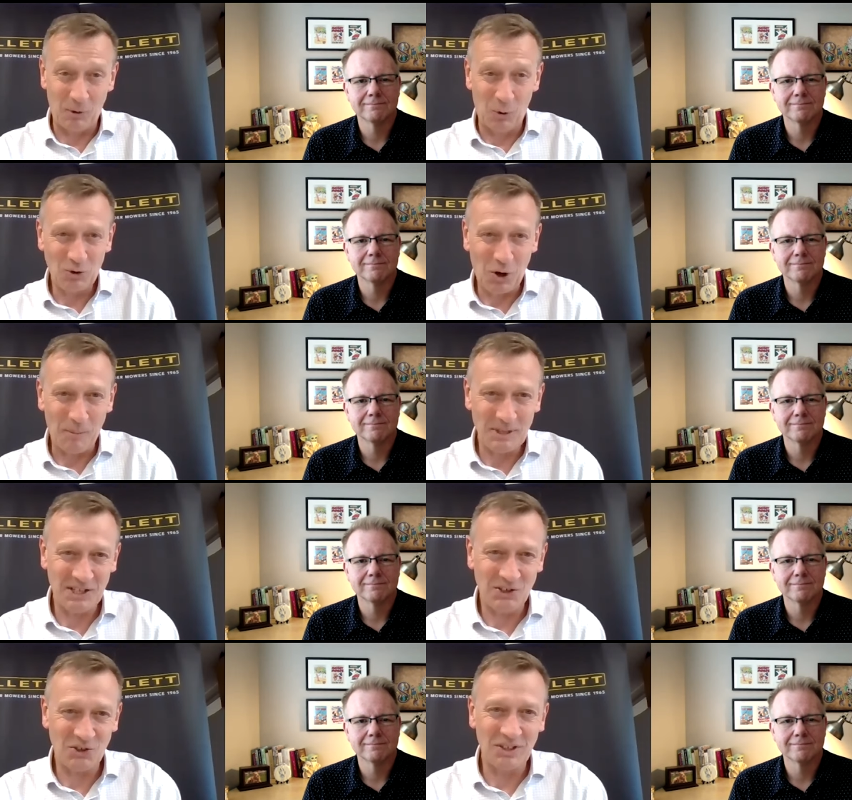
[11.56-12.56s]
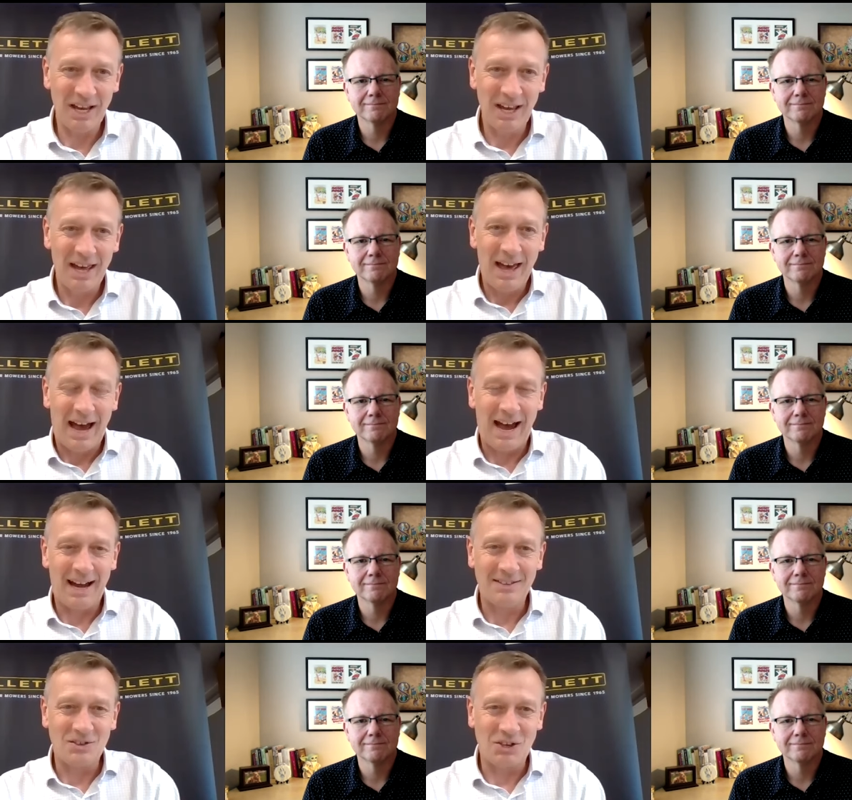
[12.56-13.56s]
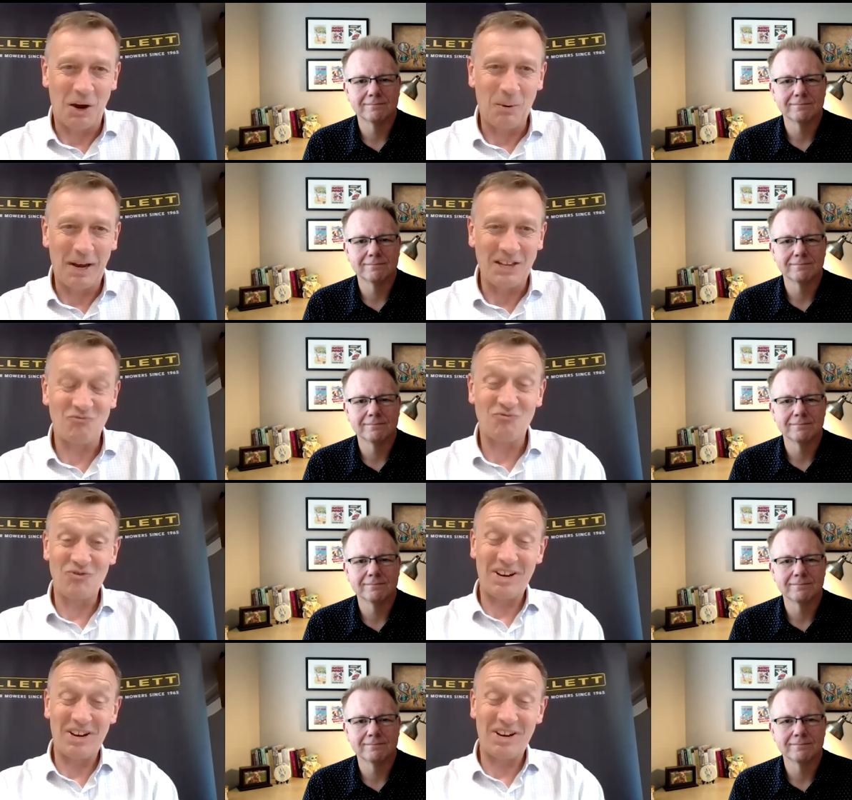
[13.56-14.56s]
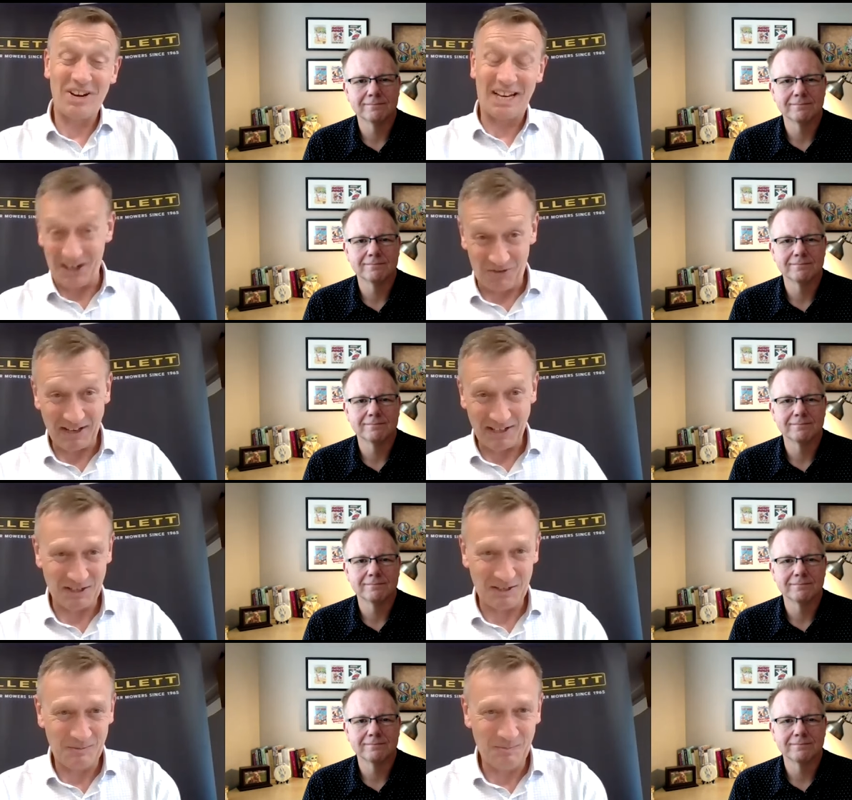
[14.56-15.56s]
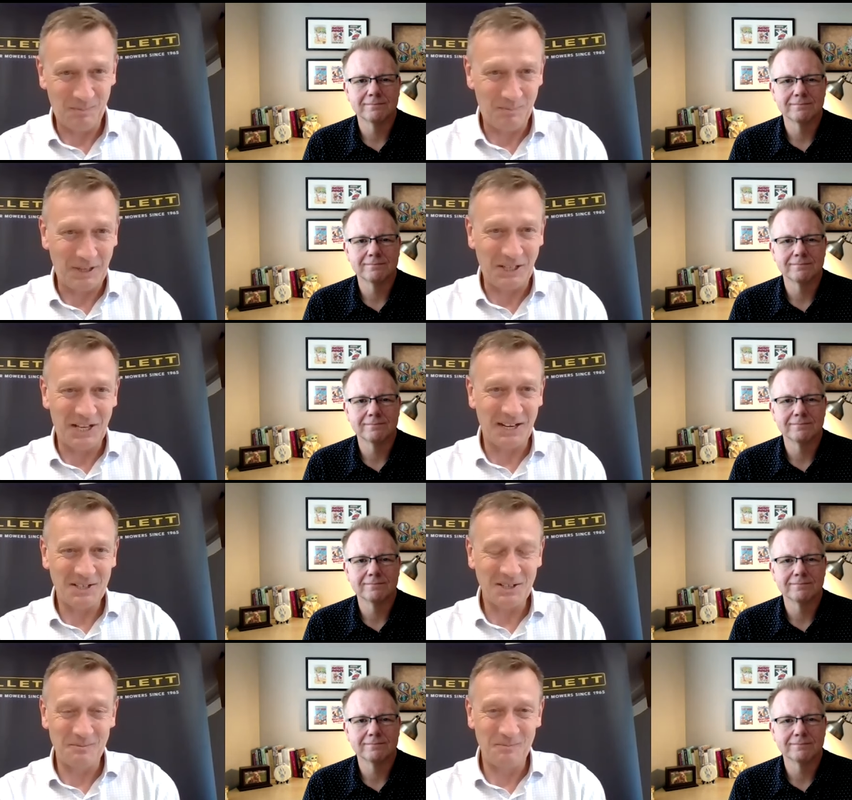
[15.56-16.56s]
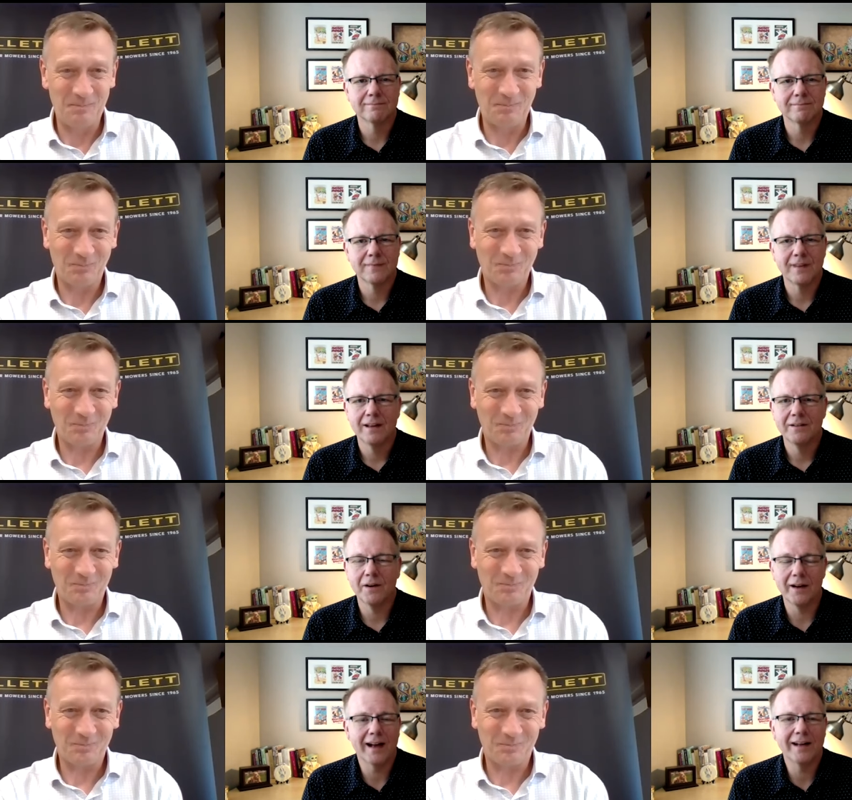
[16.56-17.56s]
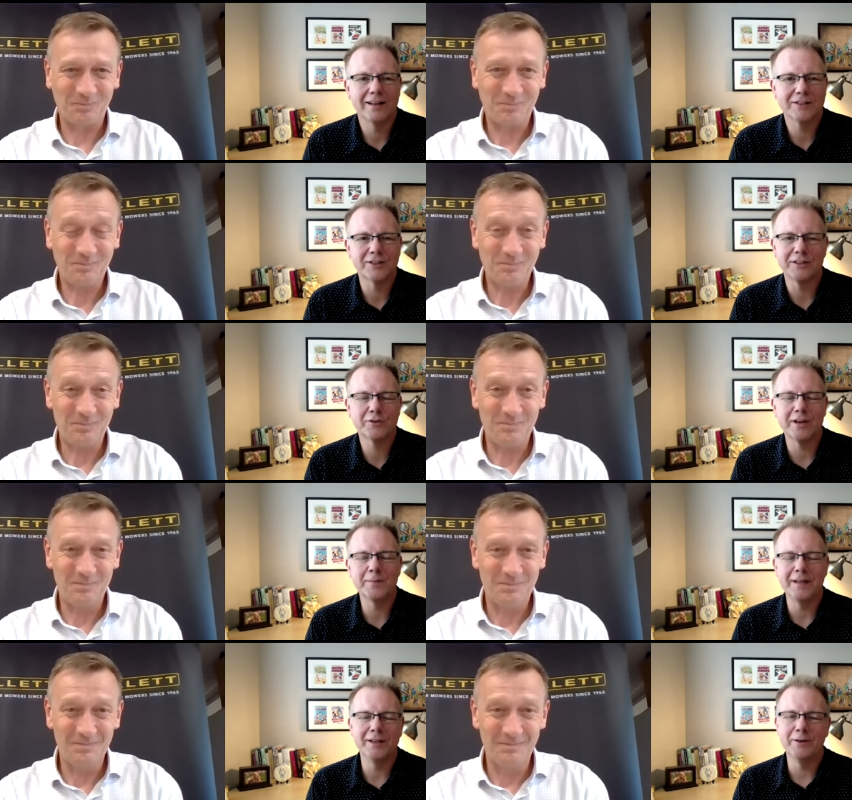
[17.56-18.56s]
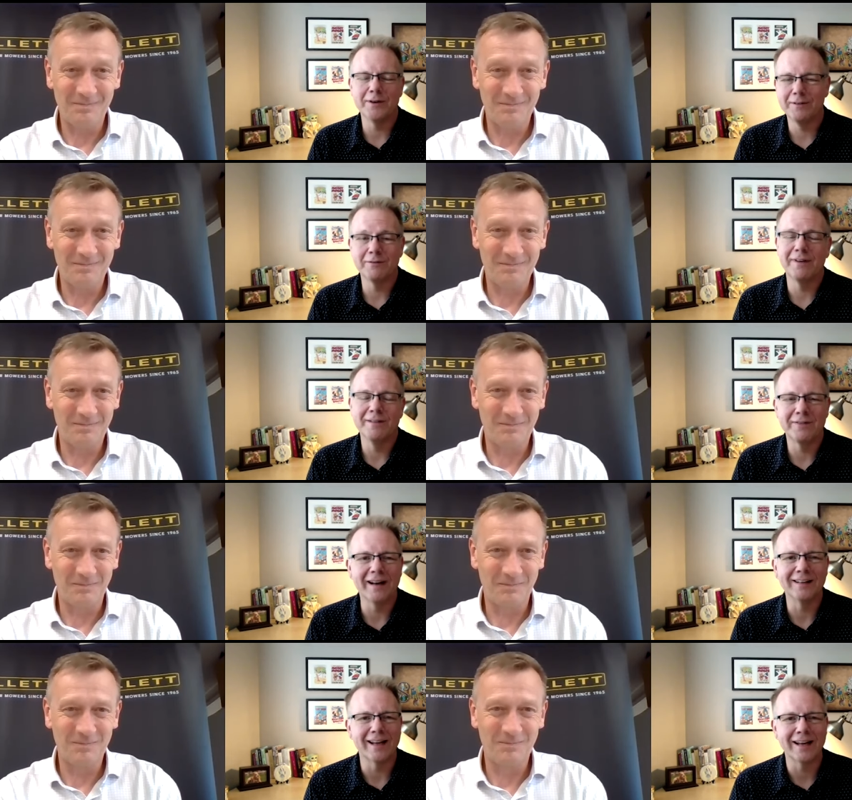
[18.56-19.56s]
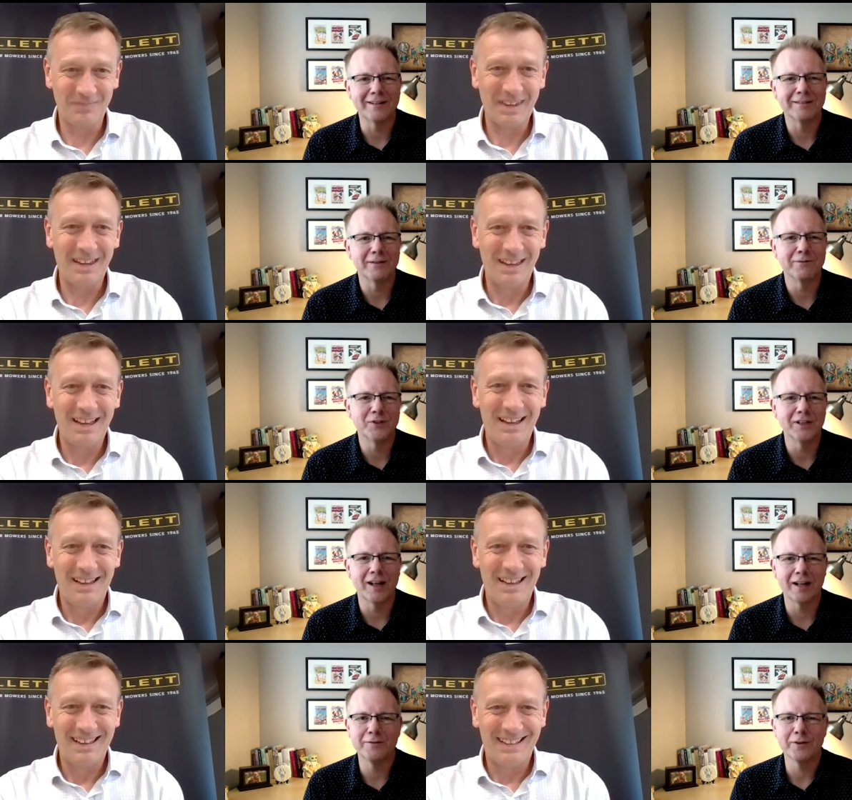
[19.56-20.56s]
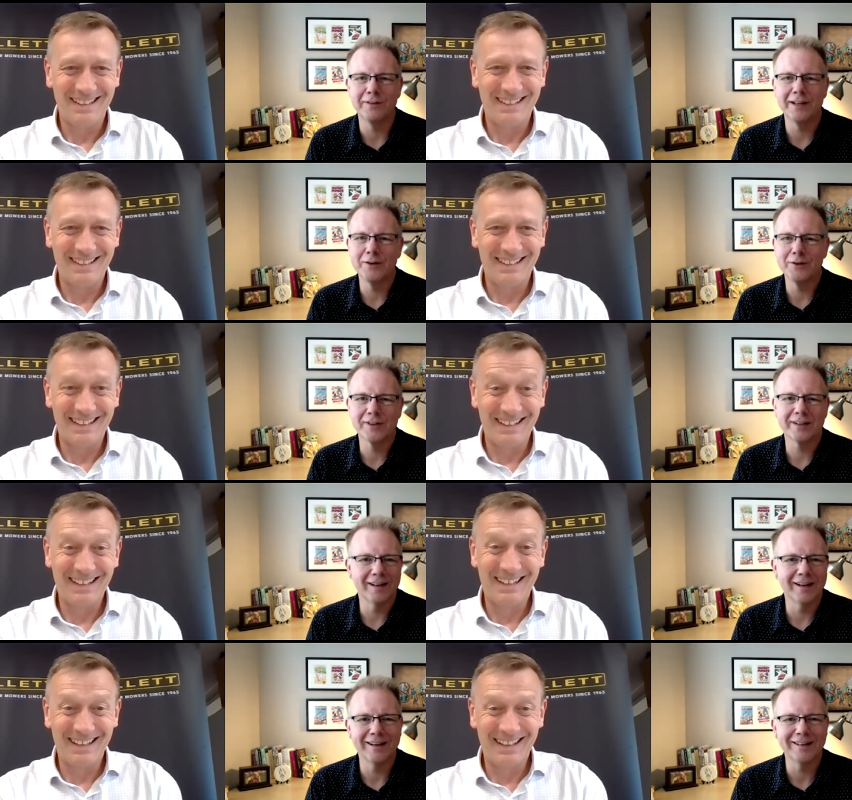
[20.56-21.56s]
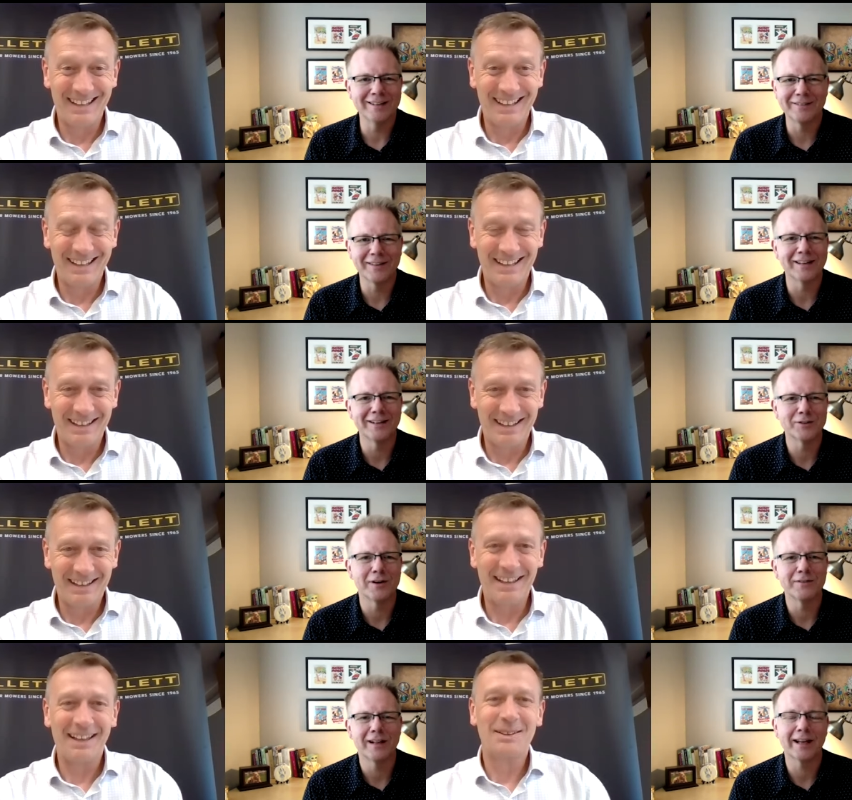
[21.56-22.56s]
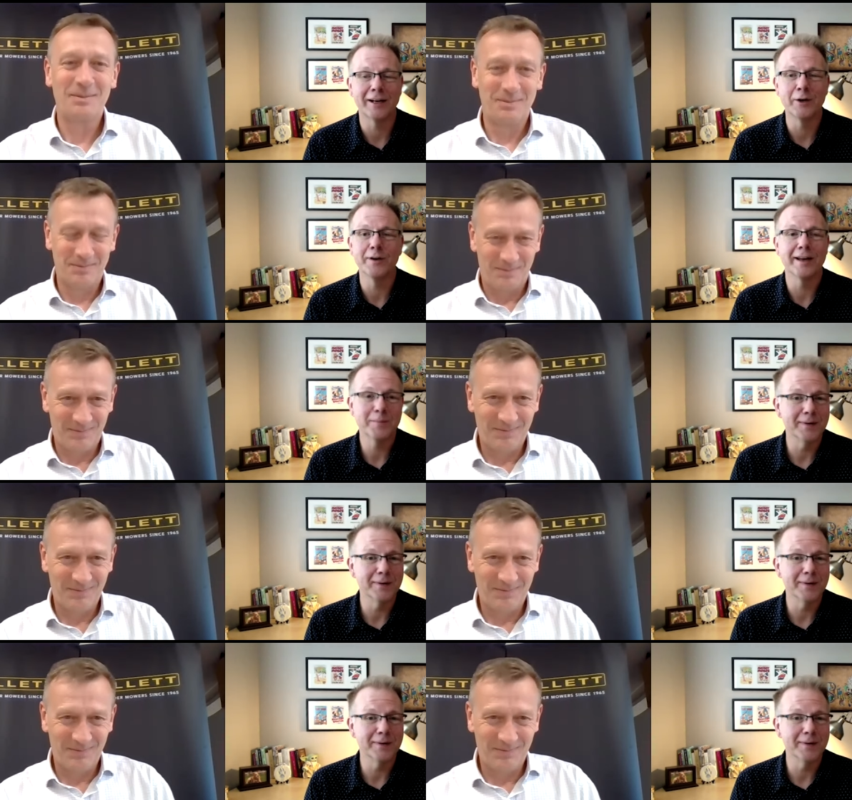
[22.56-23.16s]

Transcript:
Speaker 1: Lawn competition, and so it's really great to meet you, Dennis.
Speaker 2: Uh, hi, Austin. It's great to meet you. Uh, F finally, I, have seen a lot of your videos online and everything, so I feel like I know you.